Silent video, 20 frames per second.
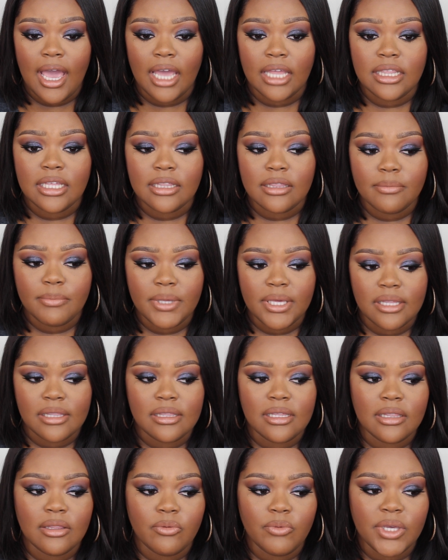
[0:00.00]
I think the
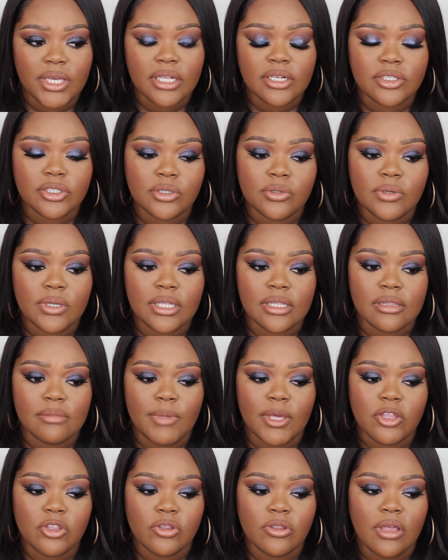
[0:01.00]
biggest thing that we can do is
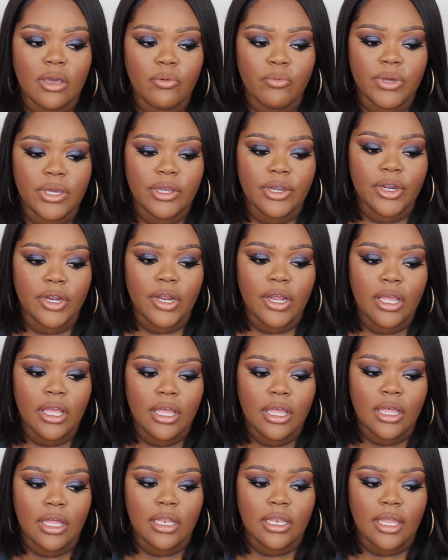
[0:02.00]
make sure that we are
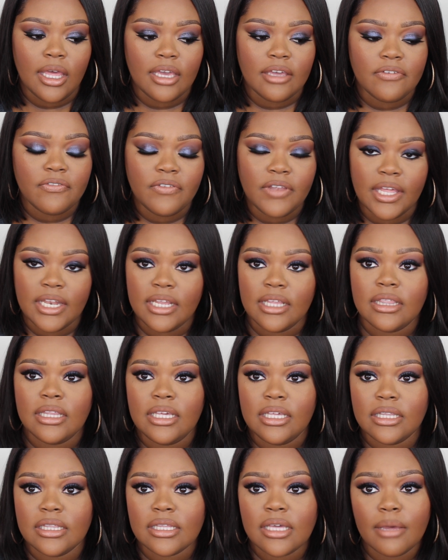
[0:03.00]
like flooding
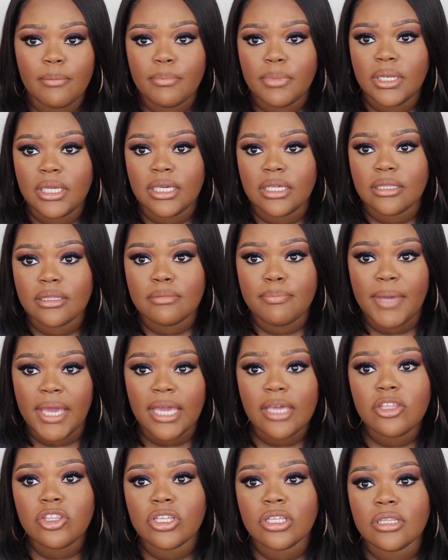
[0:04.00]
these companies'
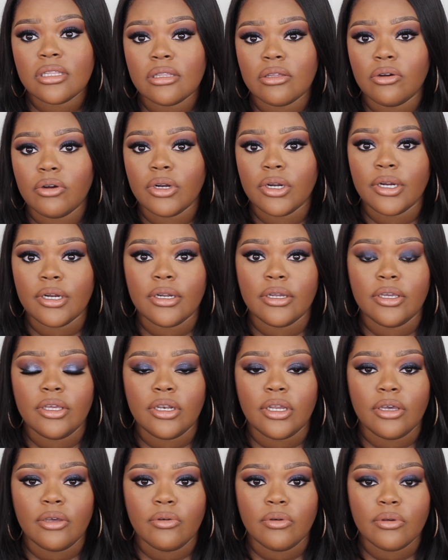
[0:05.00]
pages or,
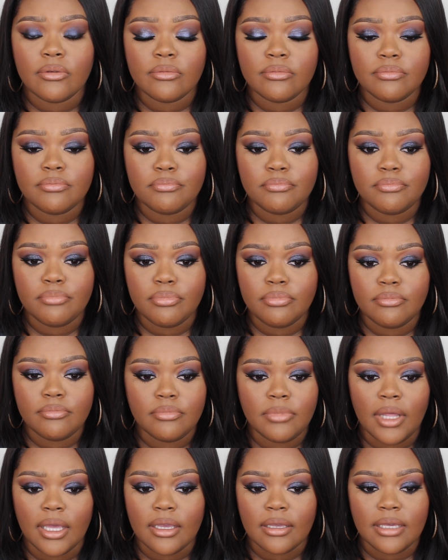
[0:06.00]
you know,
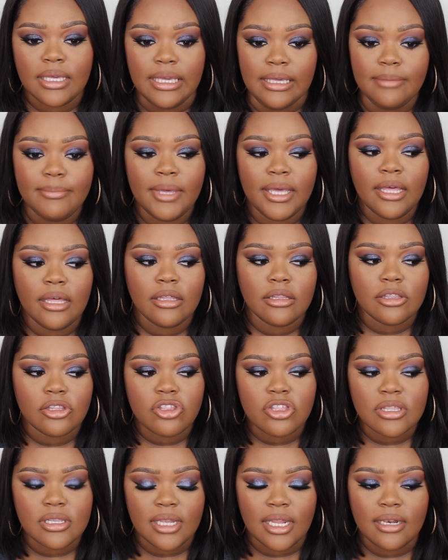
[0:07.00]
like emails
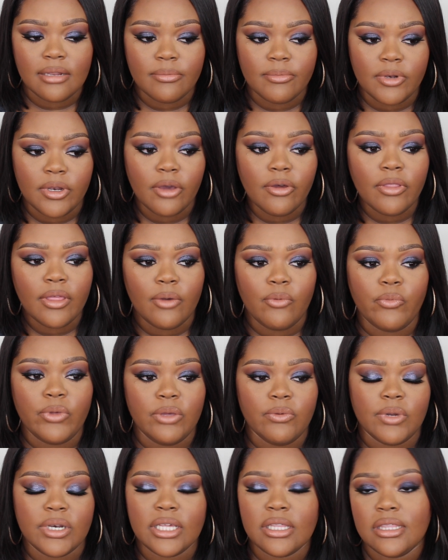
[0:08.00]
and just letting them know that
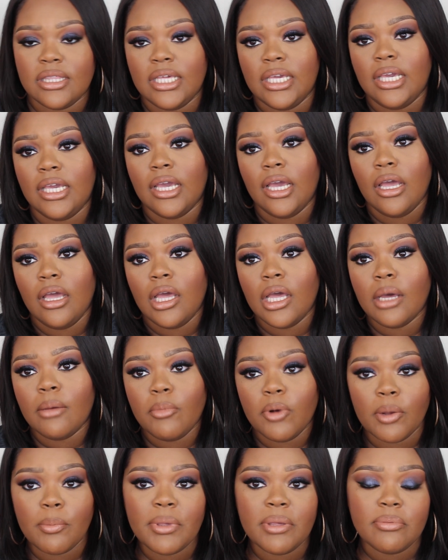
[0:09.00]
we want to see
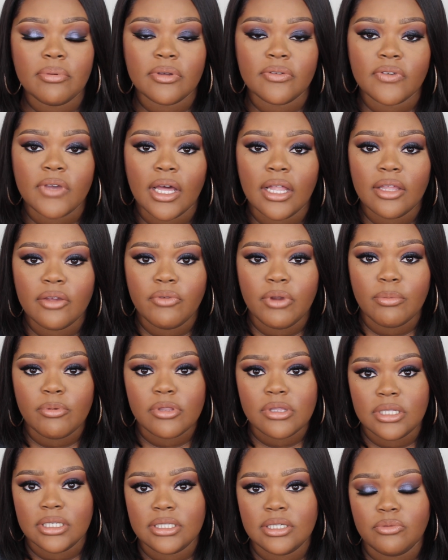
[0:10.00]
more people of color
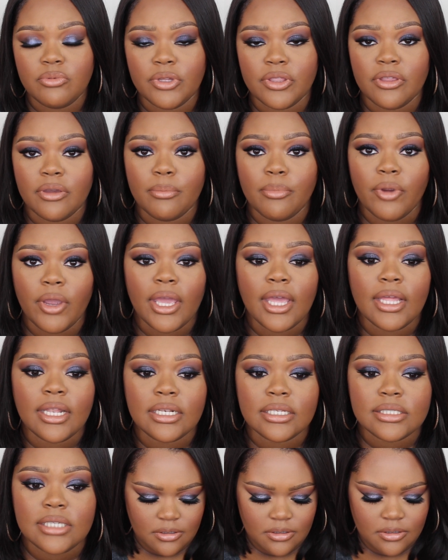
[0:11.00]
represented with their
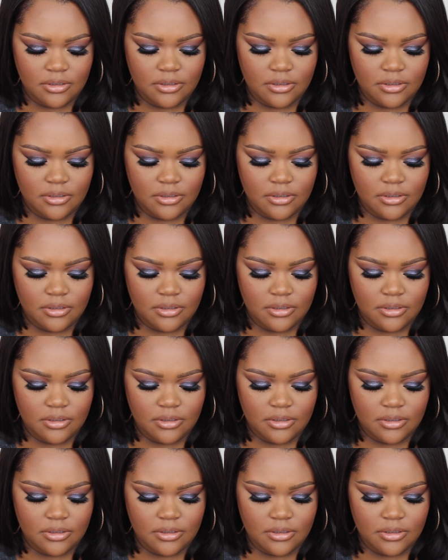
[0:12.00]
brand.